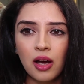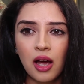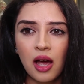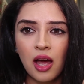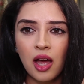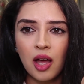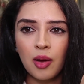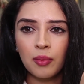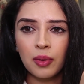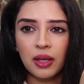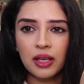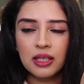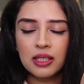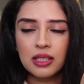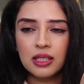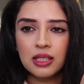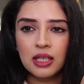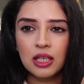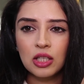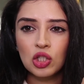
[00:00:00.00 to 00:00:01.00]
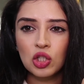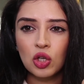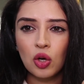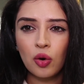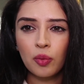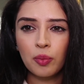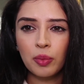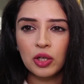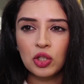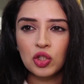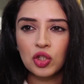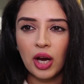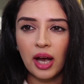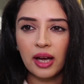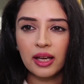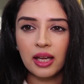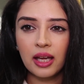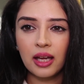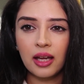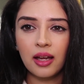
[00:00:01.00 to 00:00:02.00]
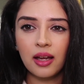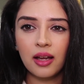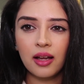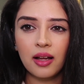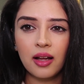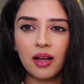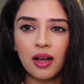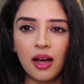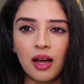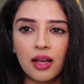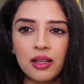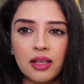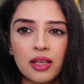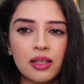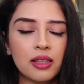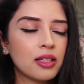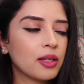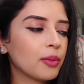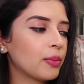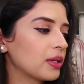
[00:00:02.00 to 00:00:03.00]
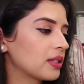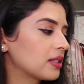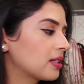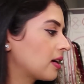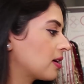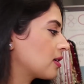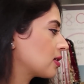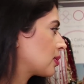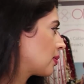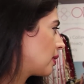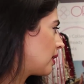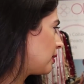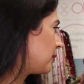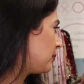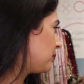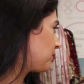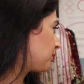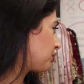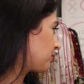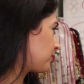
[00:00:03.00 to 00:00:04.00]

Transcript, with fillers: um, like a stitched open jacket and then the dupatta as well